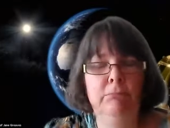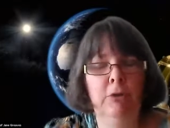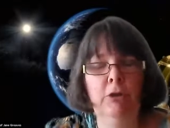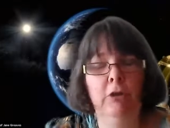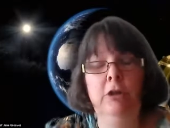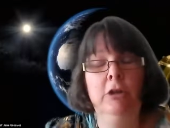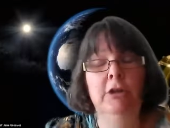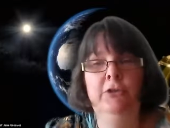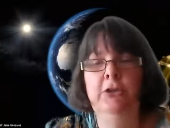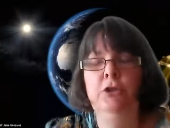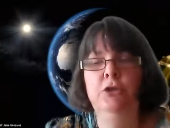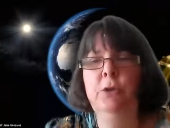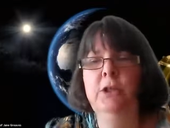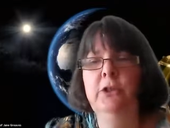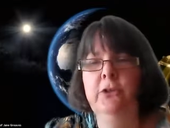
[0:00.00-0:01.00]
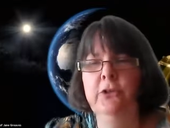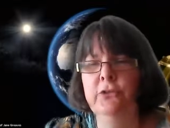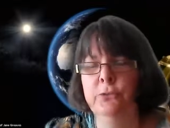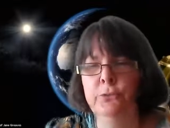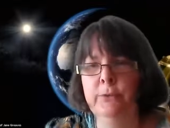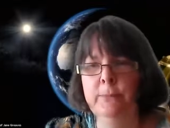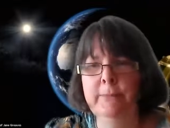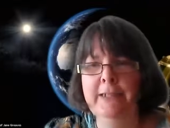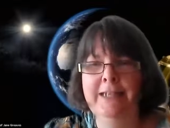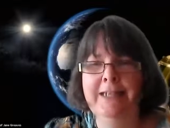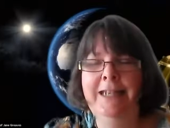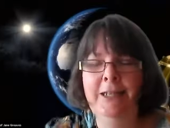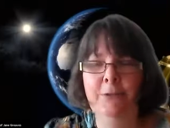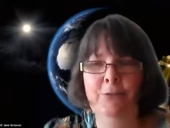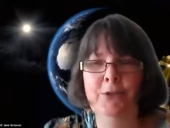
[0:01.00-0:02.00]
the 1920s or something,
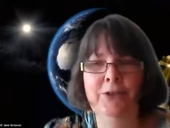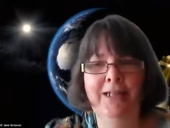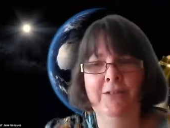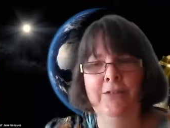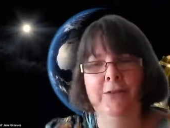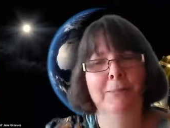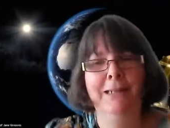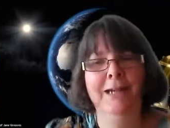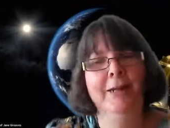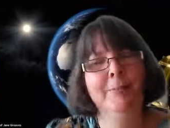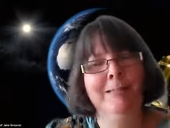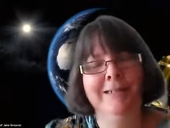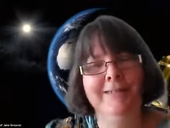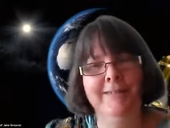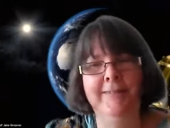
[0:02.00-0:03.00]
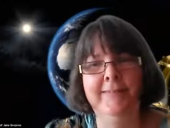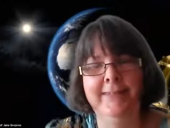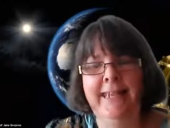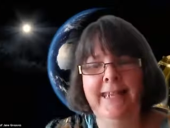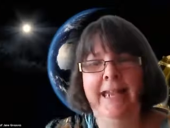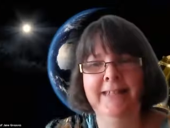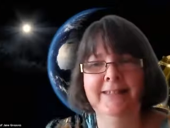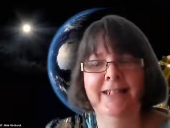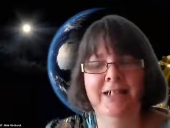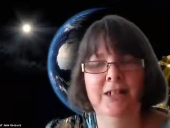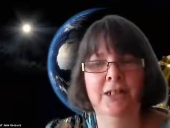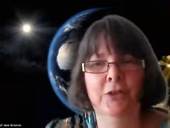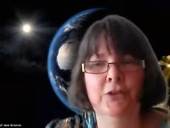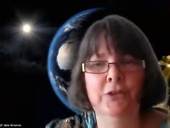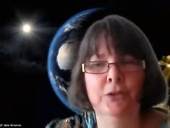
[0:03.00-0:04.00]
and you've got to get some library to scan that
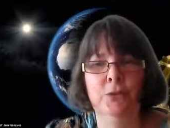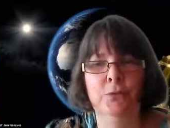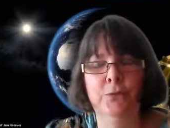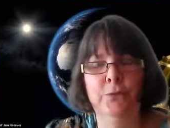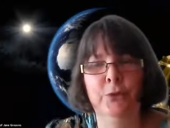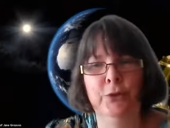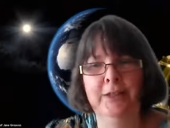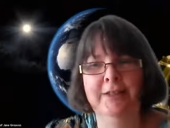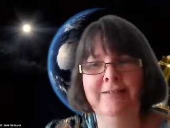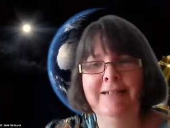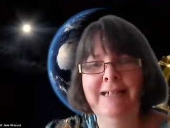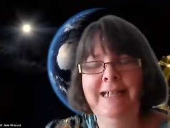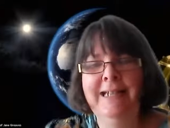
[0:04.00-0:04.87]
article for you.